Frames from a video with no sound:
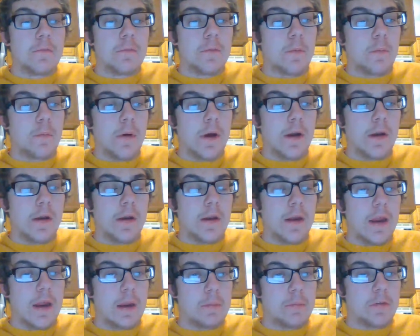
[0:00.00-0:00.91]
For one,
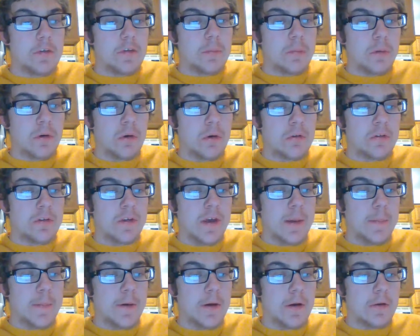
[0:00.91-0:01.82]
it was a
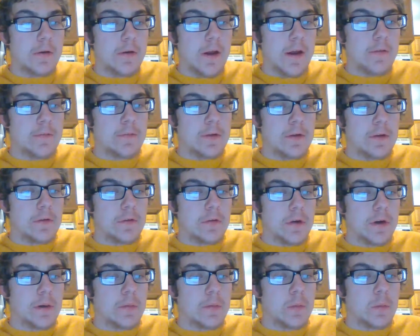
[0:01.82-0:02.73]
prototype aircraft, and
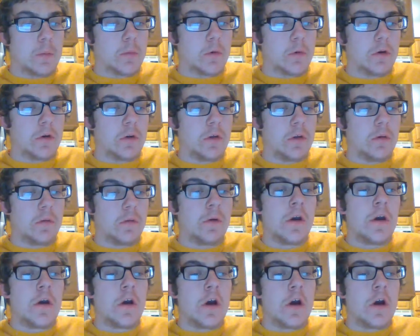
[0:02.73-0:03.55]
during World War II,